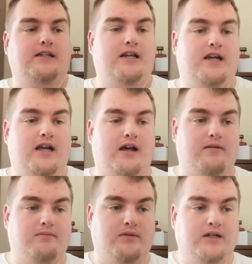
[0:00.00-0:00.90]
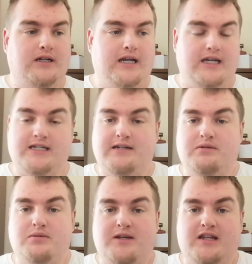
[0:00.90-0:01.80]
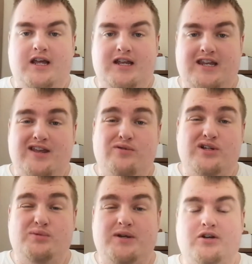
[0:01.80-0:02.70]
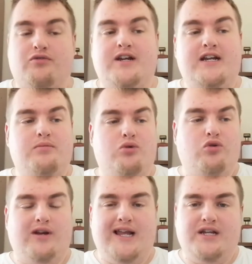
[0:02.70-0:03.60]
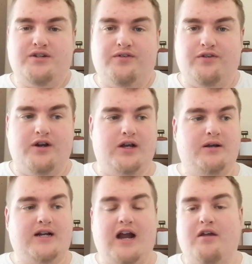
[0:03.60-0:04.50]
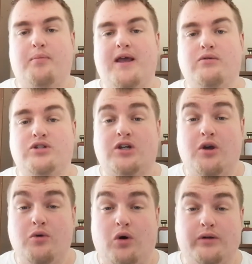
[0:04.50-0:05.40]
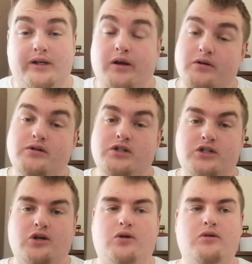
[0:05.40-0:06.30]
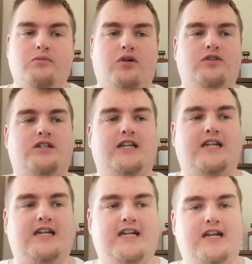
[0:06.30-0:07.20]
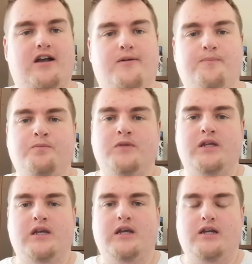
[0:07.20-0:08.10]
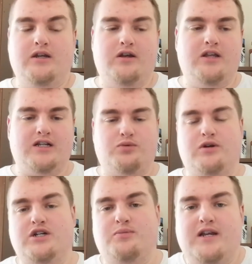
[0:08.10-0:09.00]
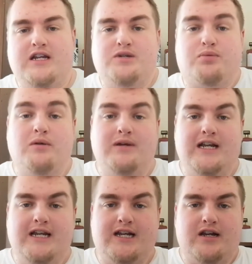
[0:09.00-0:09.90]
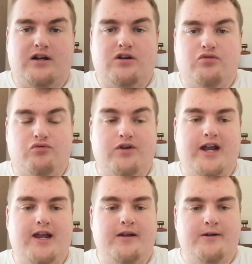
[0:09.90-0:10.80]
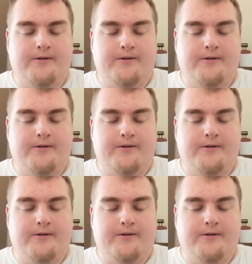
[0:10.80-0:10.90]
that it seems to be that a deal has been agreed, more or less, for Gareth Bale to go on loan to Tottenham. Obviously, he, that's where he spent his Premier League career.